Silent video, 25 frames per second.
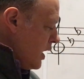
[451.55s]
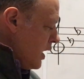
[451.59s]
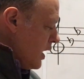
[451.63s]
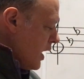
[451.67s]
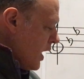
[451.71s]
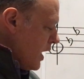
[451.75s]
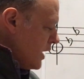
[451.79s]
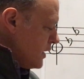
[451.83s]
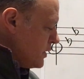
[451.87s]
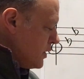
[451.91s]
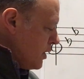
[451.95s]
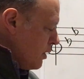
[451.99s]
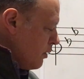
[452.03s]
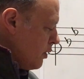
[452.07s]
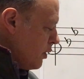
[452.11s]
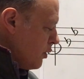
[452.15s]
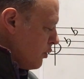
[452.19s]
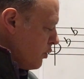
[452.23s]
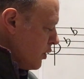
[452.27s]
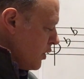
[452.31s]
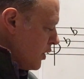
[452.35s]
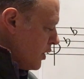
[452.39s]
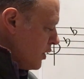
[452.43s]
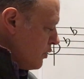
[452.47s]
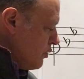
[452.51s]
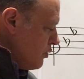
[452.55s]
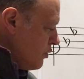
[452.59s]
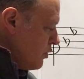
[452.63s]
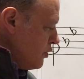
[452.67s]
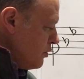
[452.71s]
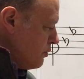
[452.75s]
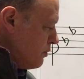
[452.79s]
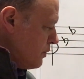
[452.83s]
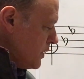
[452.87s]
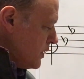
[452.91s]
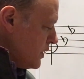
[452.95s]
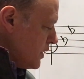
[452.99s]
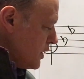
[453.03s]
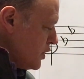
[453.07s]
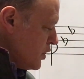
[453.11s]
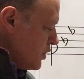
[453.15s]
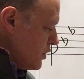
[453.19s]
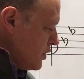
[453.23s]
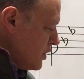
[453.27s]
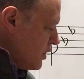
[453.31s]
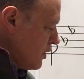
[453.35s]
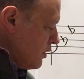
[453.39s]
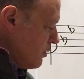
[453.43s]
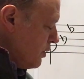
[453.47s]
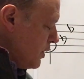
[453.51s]
as though it were in root position
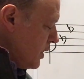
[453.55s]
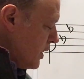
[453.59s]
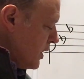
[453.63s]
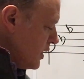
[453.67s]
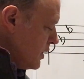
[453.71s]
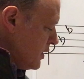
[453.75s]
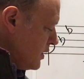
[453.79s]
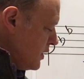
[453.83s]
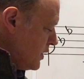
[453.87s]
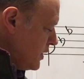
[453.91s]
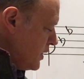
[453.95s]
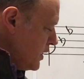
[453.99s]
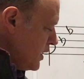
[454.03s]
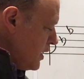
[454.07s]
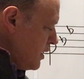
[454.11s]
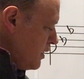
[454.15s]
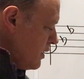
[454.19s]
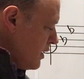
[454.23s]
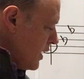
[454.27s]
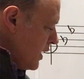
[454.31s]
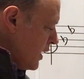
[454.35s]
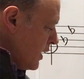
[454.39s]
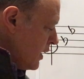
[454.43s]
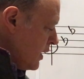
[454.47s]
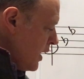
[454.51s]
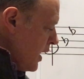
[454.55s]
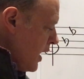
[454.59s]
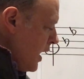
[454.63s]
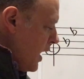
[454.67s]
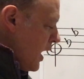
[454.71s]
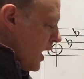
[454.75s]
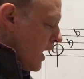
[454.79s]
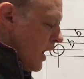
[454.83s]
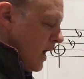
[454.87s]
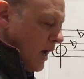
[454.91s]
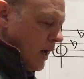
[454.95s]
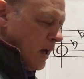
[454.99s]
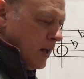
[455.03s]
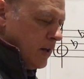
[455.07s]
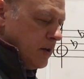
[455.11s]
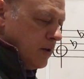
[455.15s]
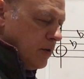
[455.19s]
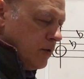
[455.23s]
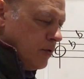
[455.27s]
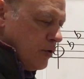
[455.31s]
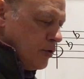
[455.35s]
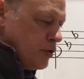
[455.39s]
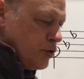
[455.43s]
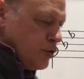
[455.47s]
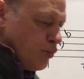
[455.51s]
so that we can see that. And
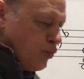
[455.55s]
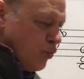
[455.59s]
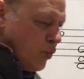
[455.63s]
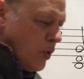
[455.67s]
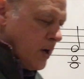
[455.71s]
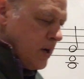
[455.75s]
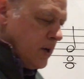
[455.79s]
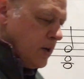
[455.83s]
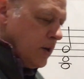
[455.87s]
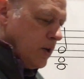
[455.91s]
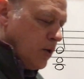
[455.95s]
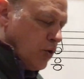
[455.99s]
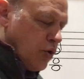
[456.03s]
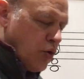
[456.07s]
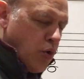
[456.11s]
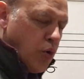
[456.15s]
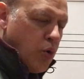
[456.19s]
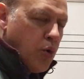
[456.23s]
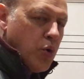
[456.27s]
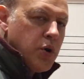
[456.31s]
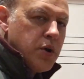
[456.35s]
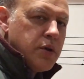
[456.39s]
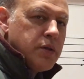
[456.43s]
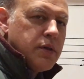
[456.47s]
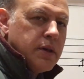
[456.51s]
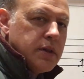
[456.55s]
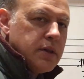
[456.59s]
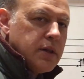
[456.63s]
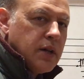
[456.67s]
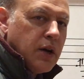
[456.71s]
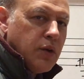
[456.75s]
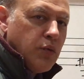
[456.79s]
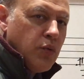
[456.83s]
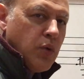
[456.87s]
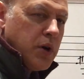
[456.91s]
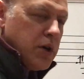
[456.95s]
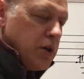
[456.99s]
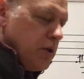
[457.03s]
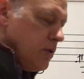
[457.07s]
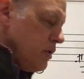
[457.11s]
there's one core thing that I want you